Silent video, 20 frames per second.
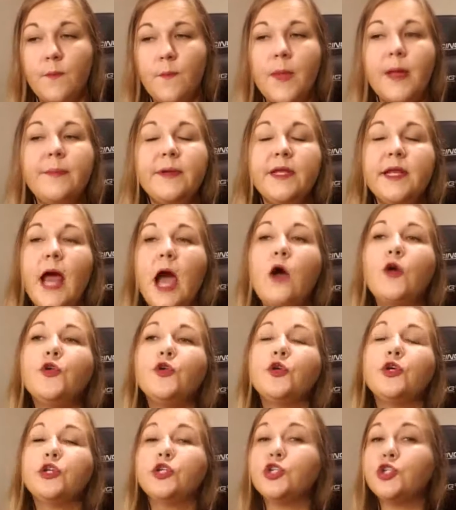Maybe now
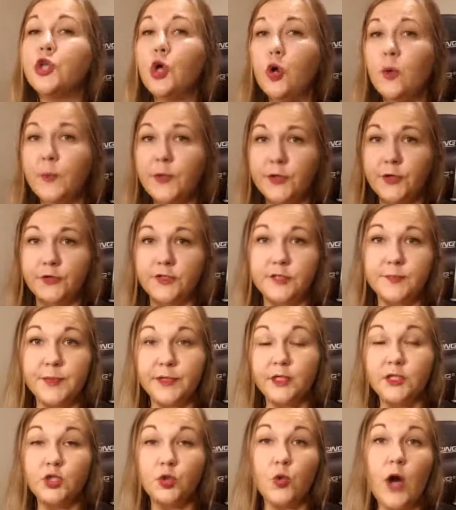you can show up in your
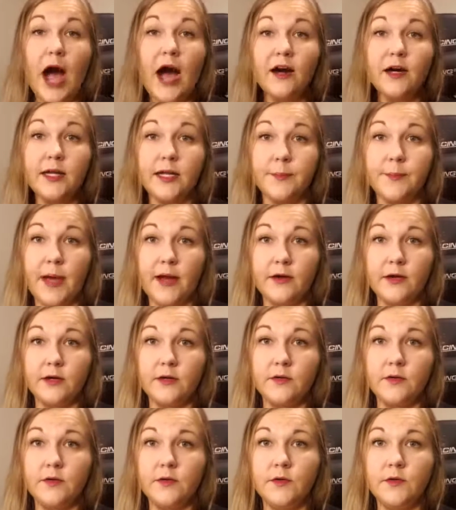spirituality
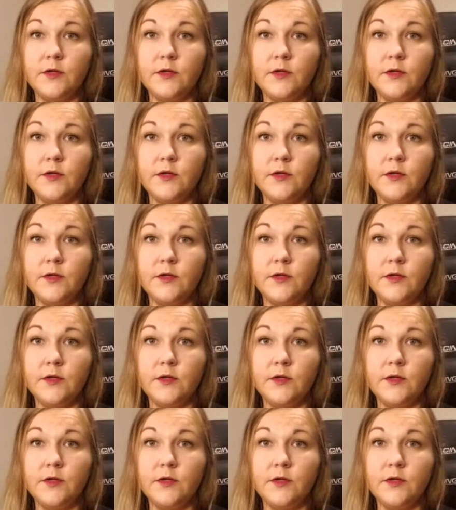better